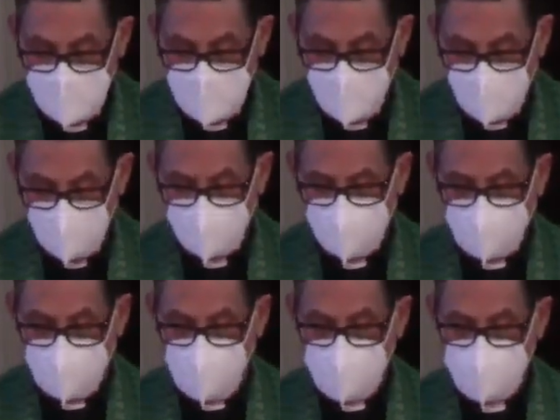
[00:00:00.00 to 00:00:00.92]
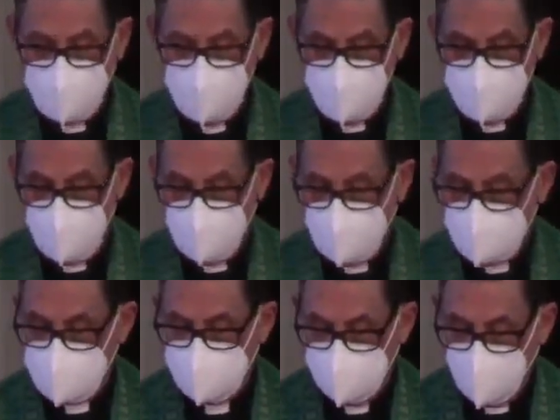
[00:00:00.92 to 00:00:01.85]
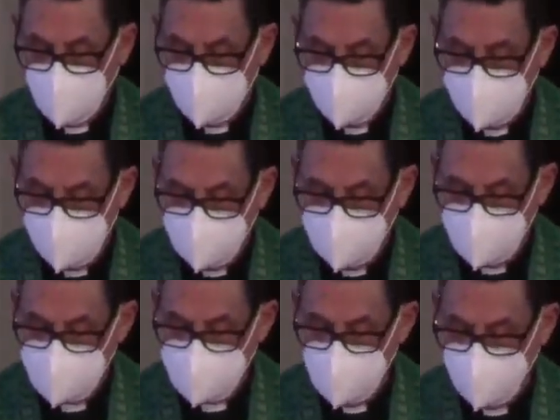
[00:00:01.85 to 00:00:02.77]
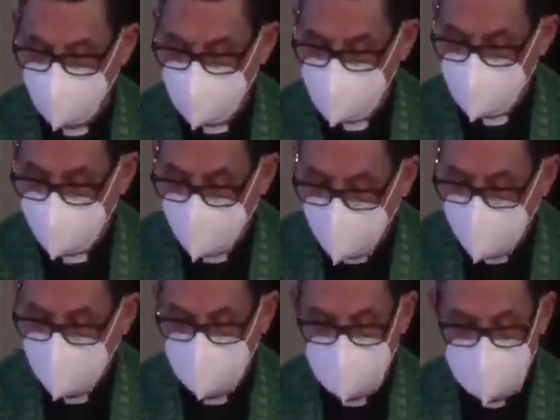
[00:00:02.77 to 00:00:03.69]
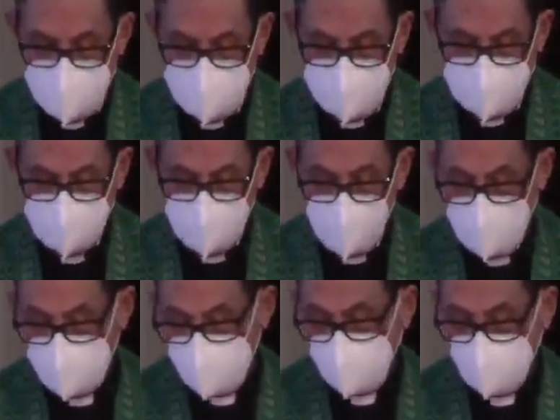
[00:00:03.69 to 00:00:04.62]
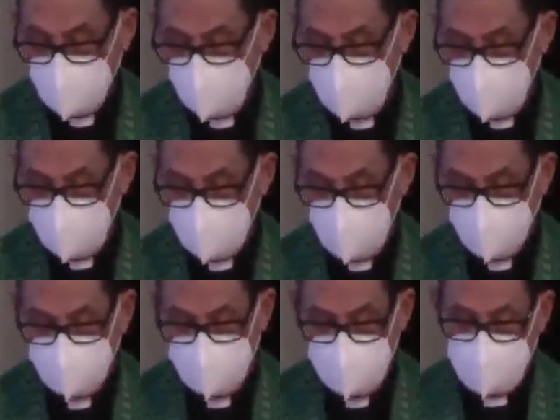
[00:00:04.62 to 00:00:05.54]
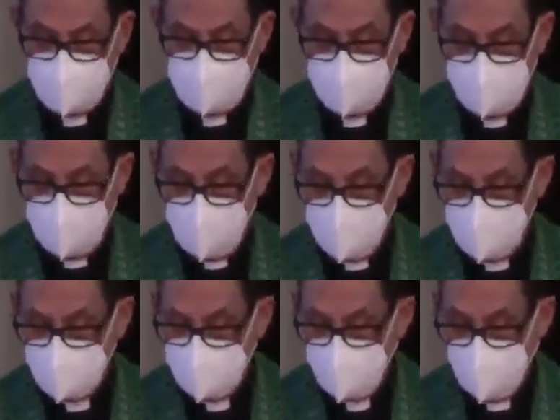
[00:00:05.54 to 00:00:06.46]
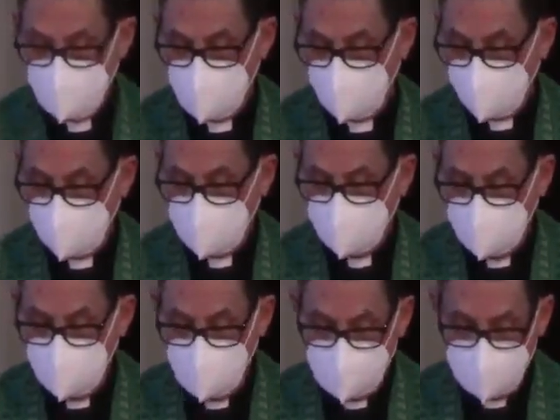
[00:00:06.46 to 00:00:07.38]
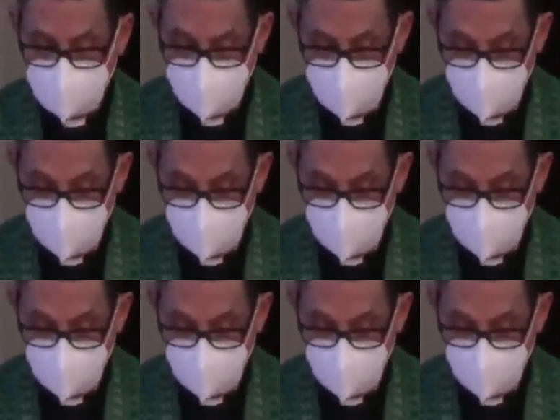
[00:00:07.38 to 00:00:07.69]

Older persons are exploited for selfish gain, and boys and girls are physically and sexually abused.